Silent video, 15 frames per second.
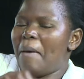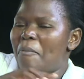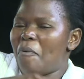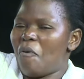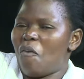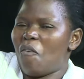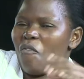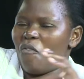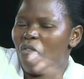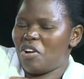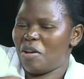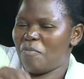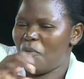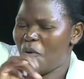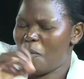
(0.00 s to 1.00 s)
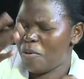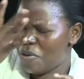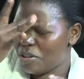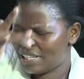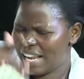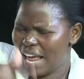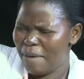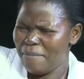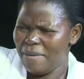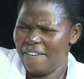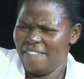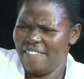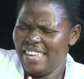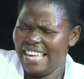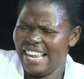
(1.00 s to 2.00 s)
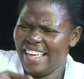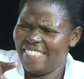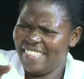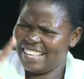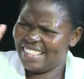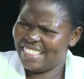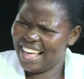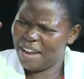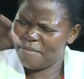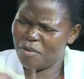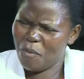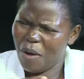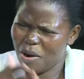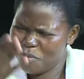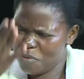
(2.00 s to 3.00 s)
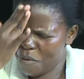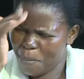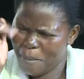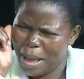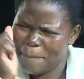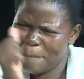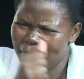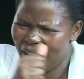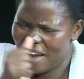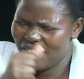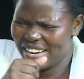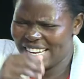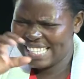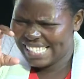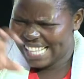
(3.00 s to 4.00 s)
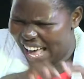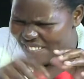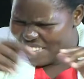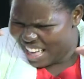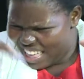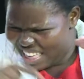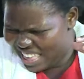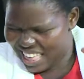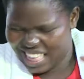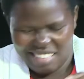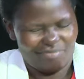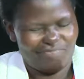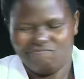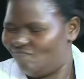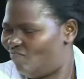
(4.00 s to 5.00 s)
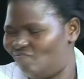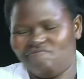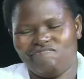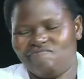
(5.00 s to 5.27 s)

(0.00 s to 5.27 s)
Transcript: Affect your openness to the process. So you feel that you